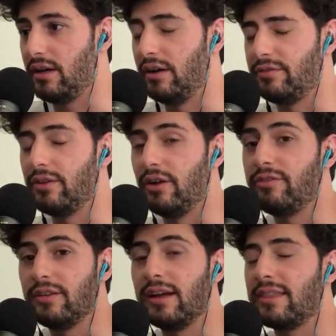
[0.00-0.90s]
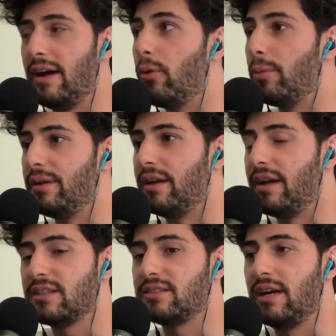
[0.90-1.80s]
I feel like that will be the
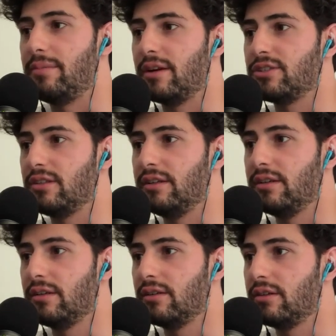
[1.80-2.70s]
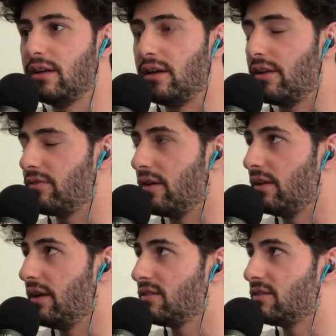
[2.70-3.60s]
next step. Actually, yeah.
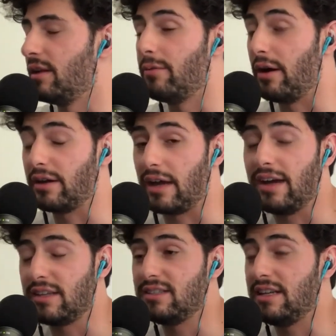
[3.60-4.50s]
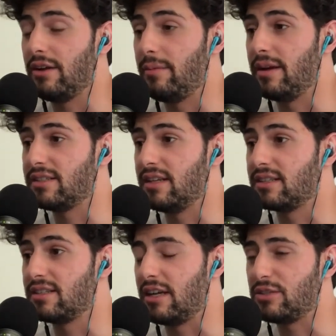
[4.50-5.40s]
I can see how that makes
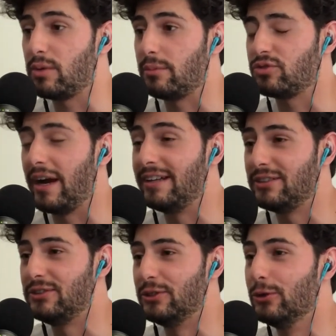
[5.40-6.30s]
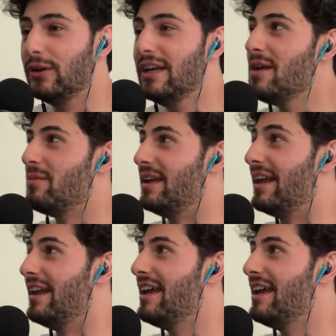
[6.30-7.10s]
sense because that's what I'm trying to do, but then